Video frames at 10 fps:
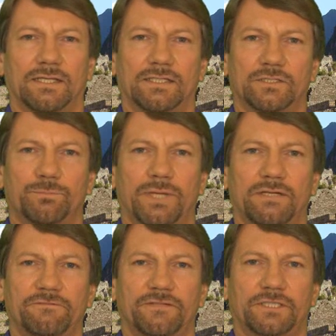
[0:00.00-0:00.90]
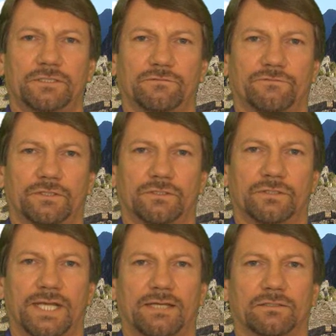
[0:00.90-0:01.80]
It is beneficial for your
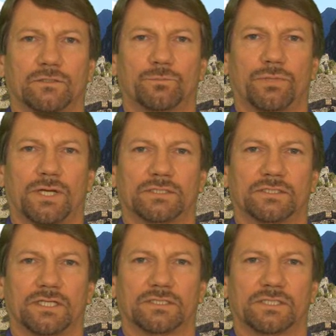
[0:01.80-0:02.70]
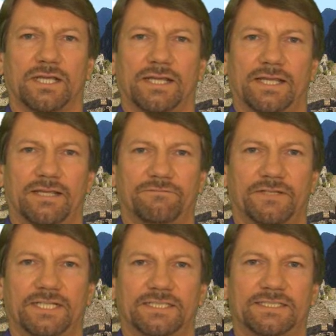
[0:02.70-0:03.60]
download process if
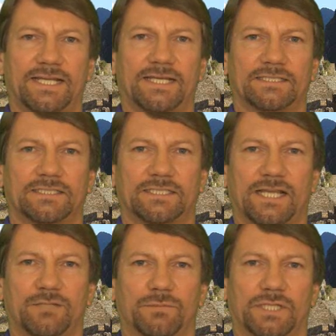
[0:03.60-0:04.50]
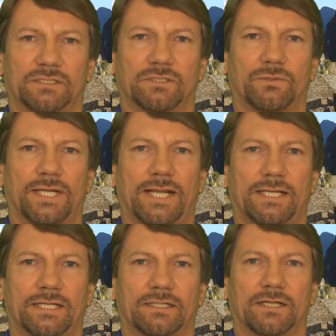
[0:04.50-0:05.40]
an intent statement is
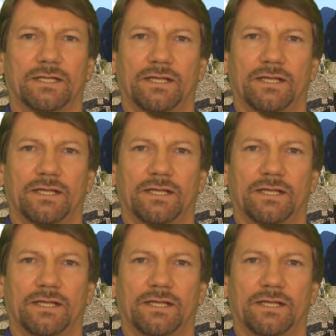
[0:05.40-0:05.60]
created